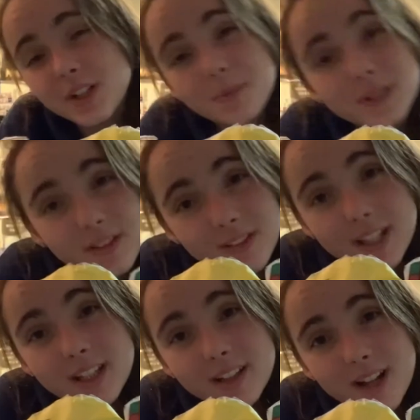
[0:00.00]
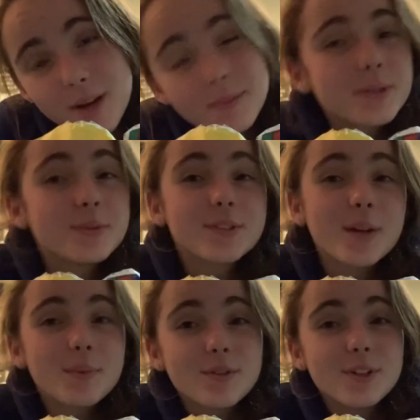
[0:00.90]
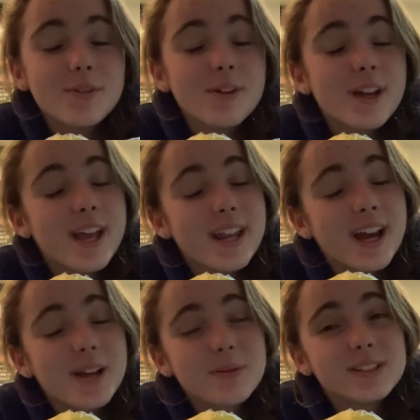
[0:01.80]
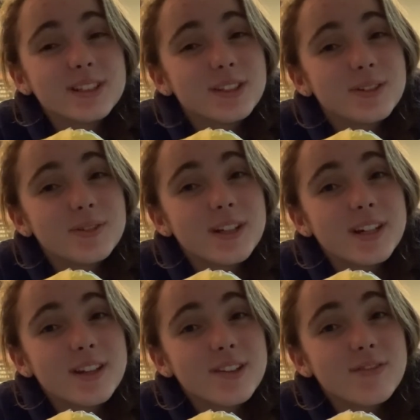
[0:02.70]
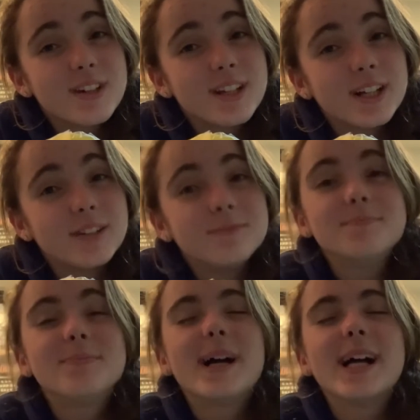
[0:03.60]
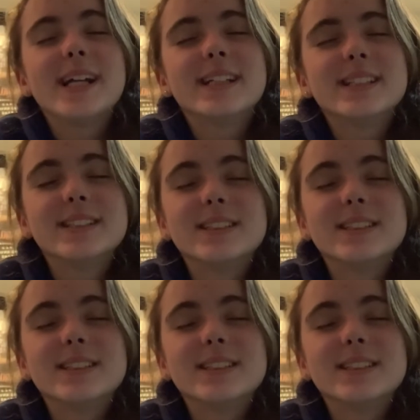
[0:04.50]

Please leave a like and a comment, subscribe if you're new, and I will see you in another video. Bye! Bye.